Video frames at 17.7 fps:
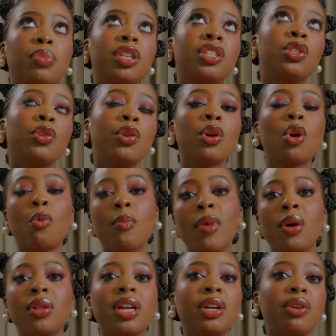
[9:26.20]
pursuing all
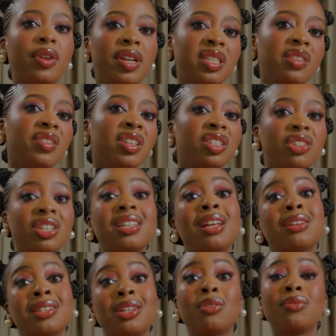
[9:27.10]
my other creative interests
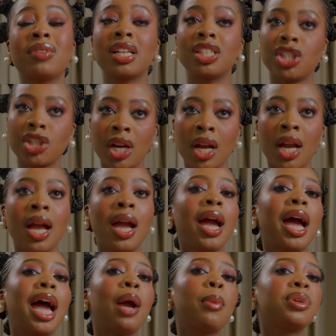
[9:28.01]
outside of Nigeria,
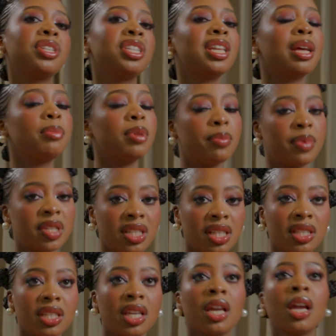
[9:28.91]
I was either
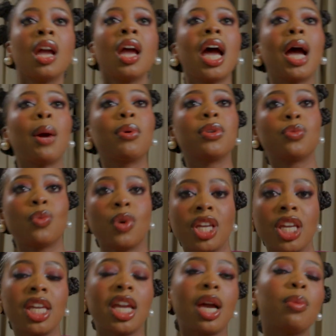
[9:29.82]
babysitting, I was
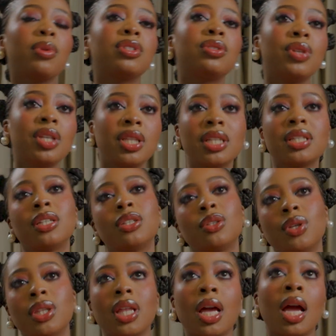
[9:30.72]
working here, I was doing this and
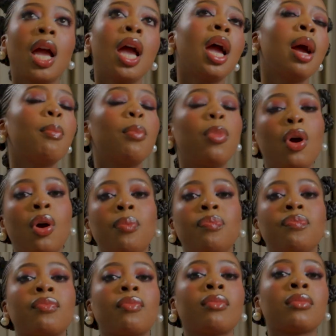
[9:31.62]
doing that.
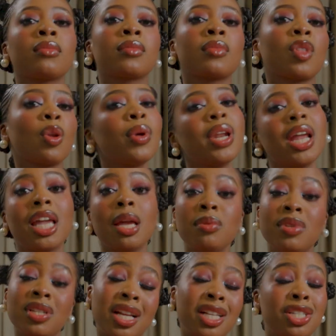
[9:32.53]
But when I came
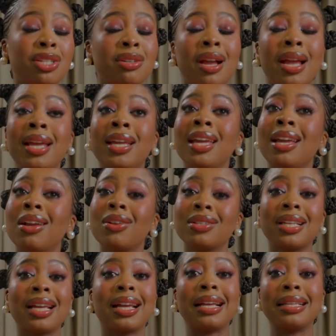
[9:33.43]
to Nigeria, again,
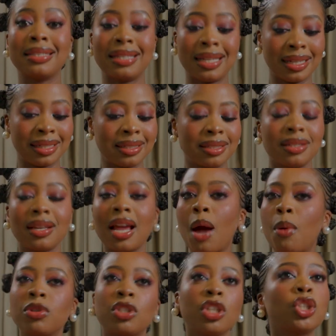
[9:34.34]
because like I said,
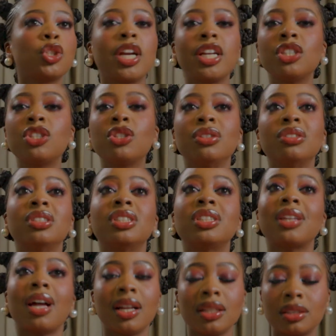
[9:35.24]
I was just trying to
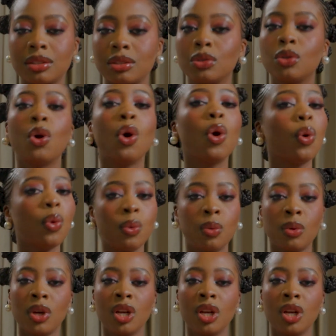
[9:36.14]
go.